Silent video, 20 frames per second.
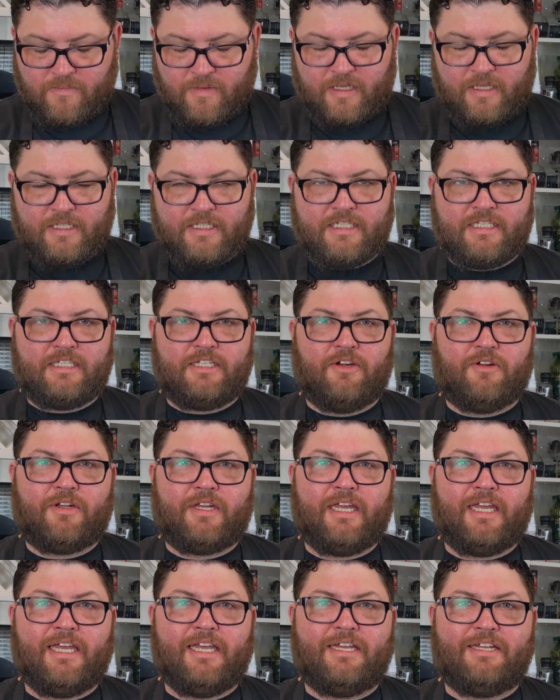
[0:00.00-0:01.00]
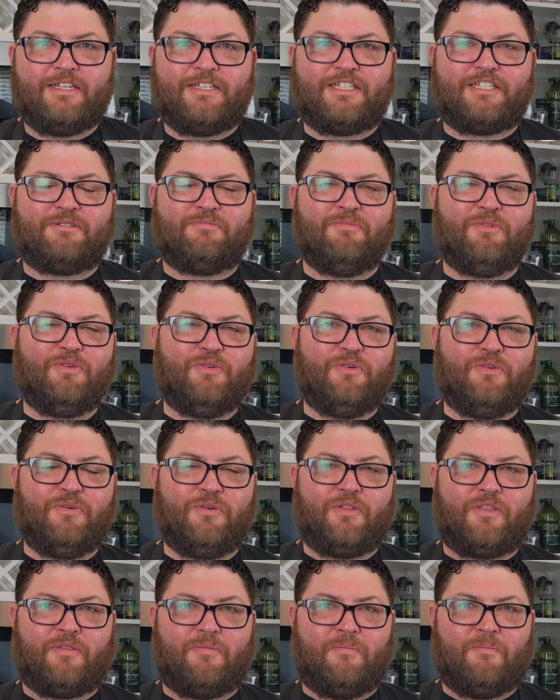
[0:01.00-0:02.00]
silky,
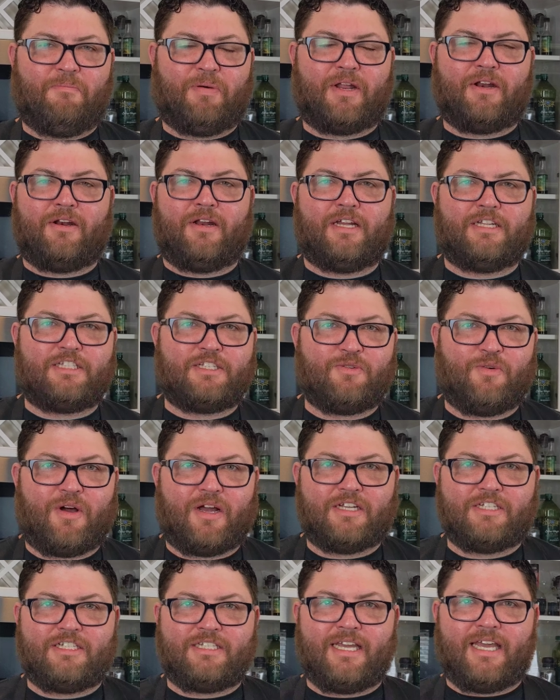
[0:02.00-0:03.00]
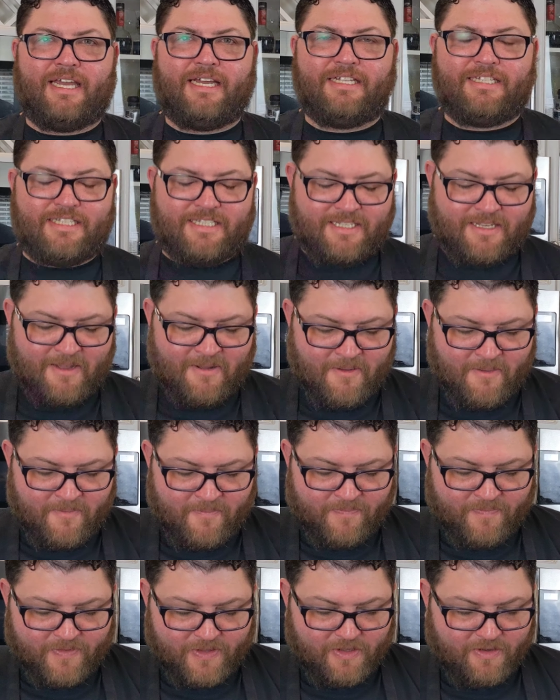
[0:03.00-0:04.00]
smooth butternut squash taste.
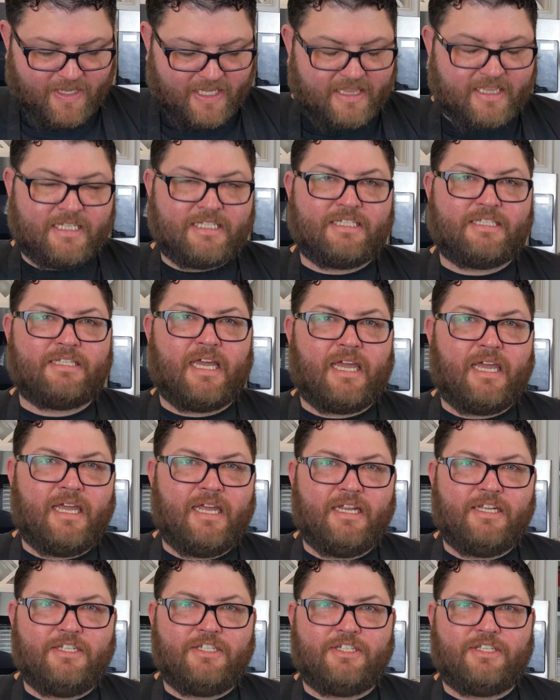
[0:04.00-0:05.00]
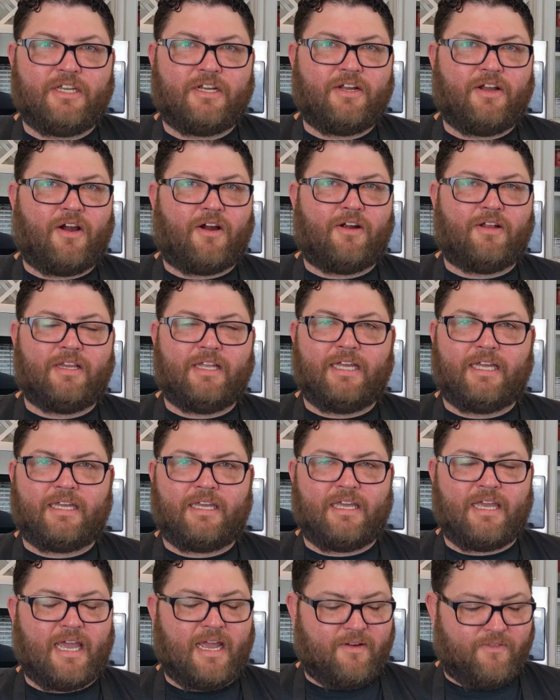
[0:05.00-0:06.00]
You get the sage, the
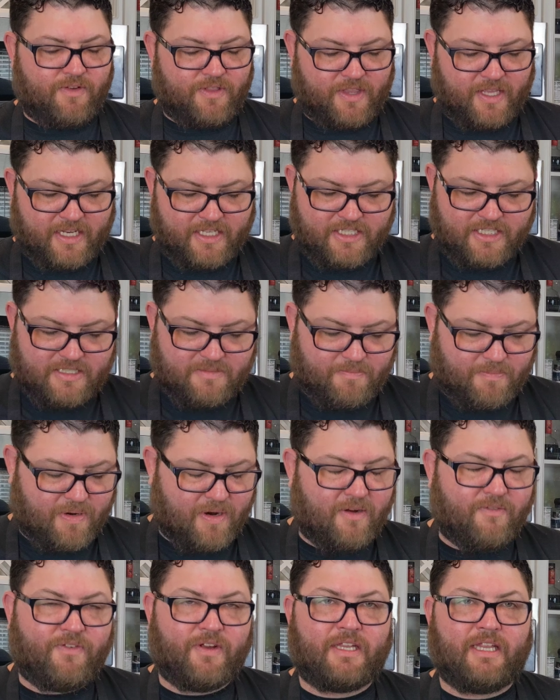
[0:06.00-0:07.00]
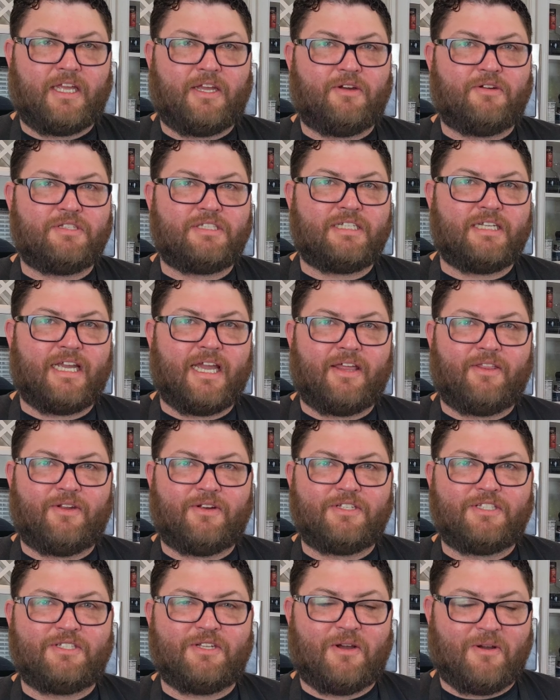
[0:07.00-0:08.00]
garlic, everything just perfectly goes together.
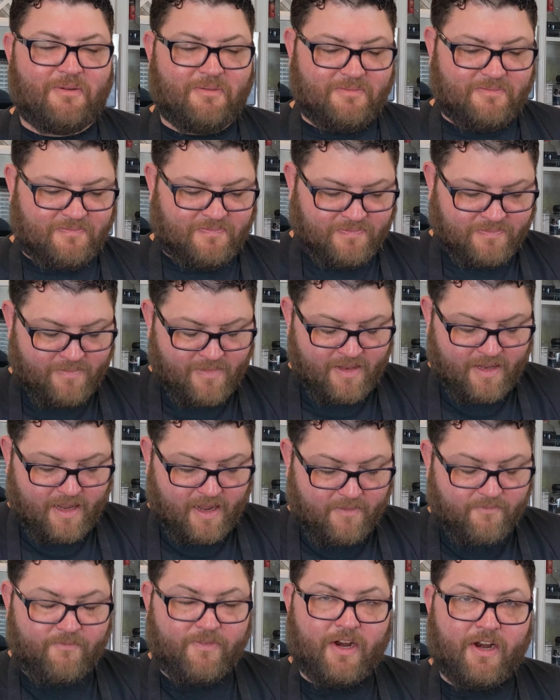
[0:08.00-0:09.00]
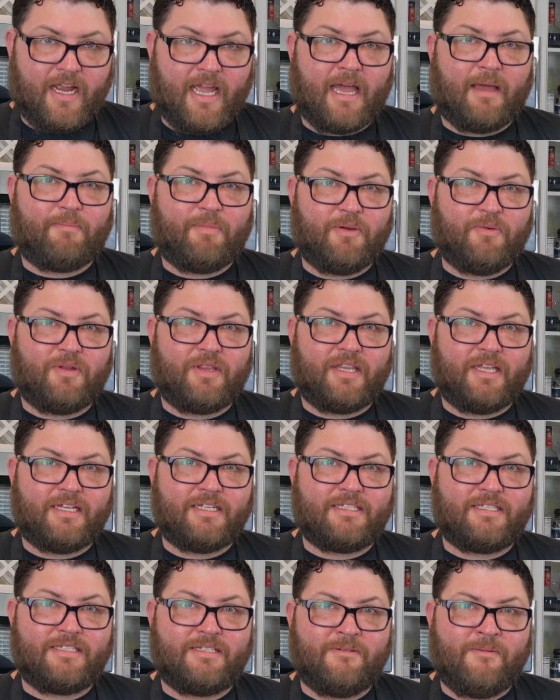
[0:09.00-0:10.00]
So I'm very happy with
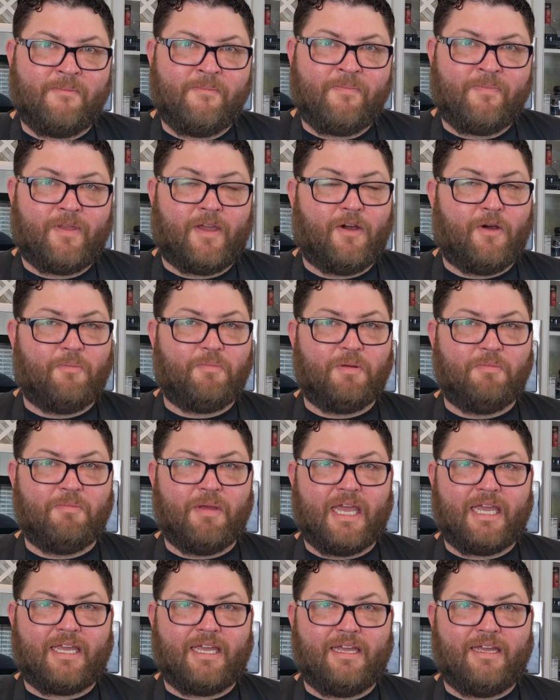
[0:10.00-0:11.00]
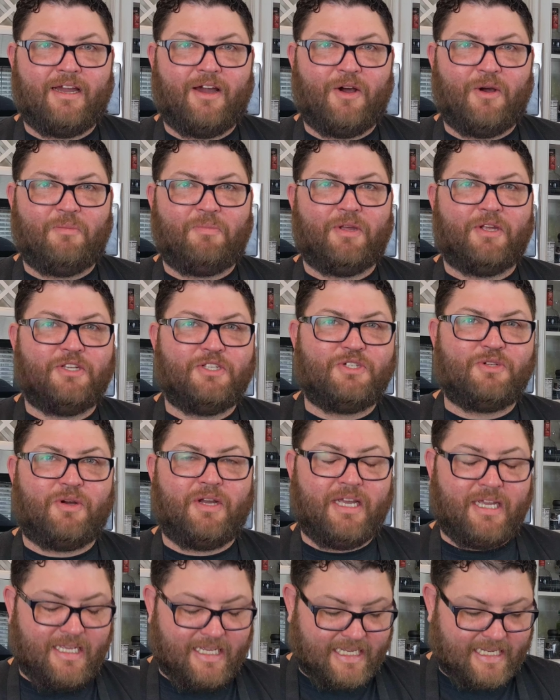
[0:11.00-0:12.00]
this. I hope you make it. I hope you enjoy
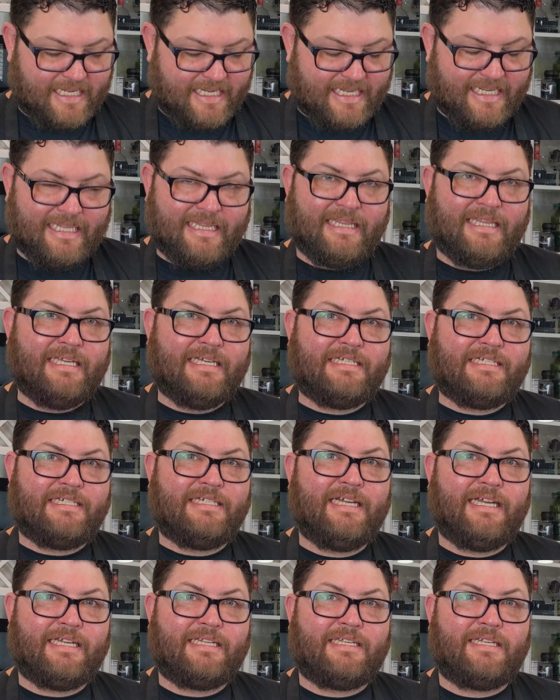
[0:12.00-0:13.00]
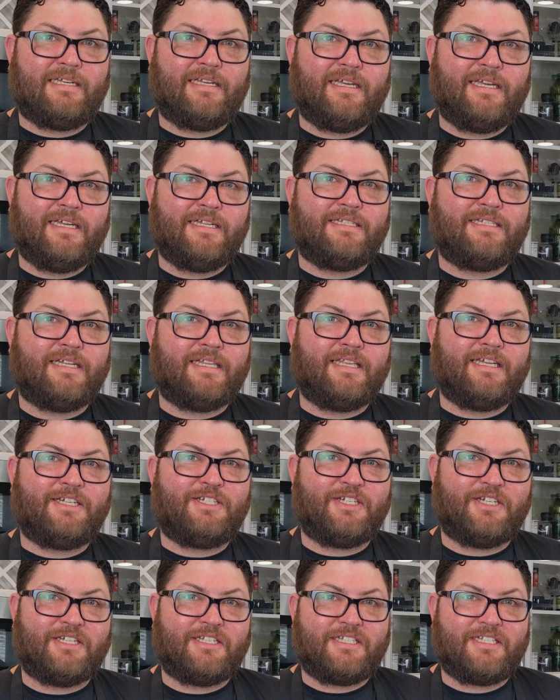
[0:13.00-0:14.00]
it. This shit is
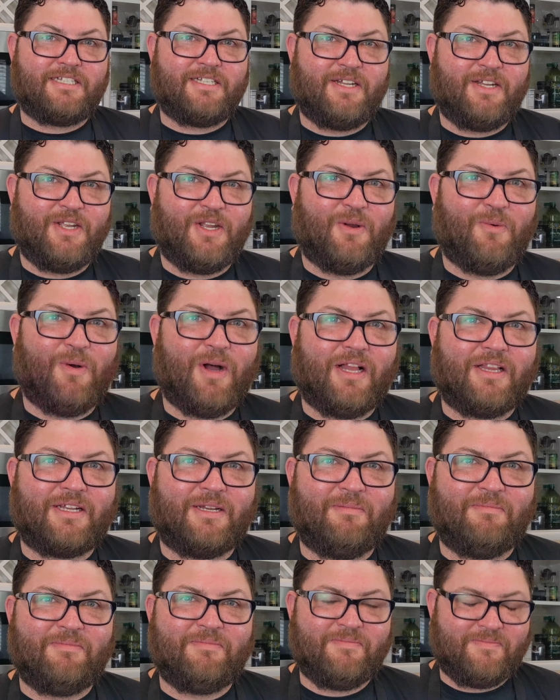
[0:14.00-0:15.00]
delicious. You're welcome.